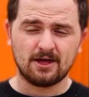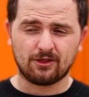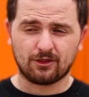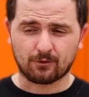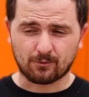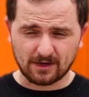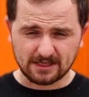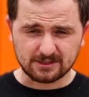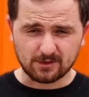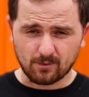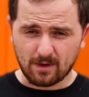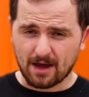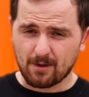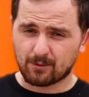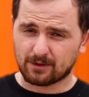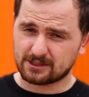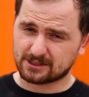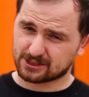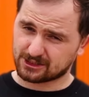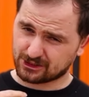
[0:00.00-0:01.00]
the reason why
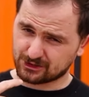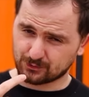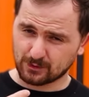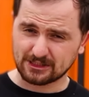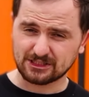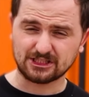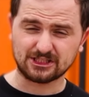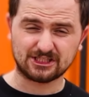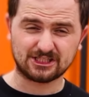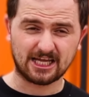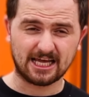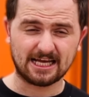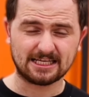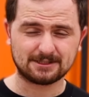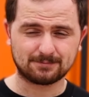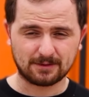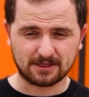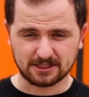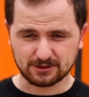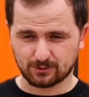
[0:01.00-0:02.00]
we're switching stands
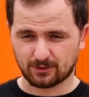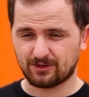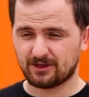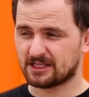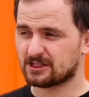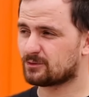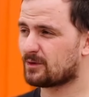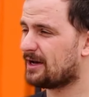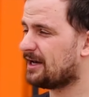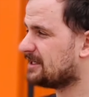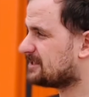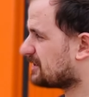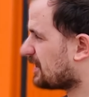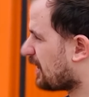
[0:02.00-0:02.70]
because with this one is